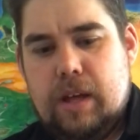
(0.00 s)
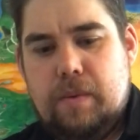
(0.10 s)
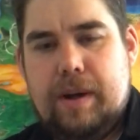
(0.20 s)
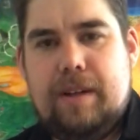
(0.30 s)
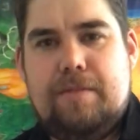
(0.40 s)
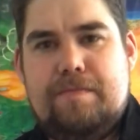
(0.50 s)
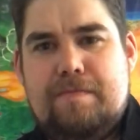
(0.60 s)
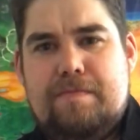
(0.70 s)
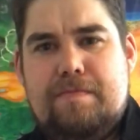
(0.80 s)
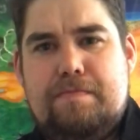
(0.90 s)
Well,
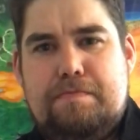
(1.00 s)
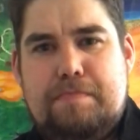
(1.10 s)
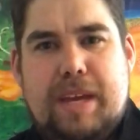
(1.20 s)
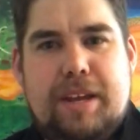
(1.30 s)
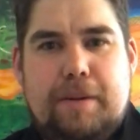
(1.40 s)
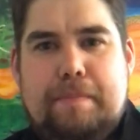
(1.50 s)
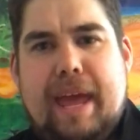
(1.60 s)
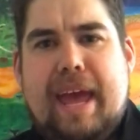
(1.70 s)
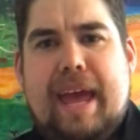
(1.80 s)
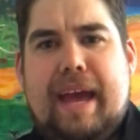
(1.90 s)
Peter
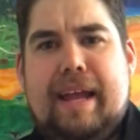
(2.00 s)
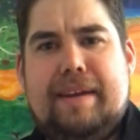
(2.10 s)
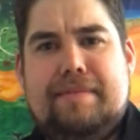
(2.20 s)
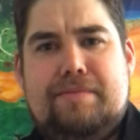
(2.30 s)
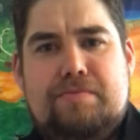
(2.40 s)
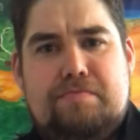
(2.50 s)
Pan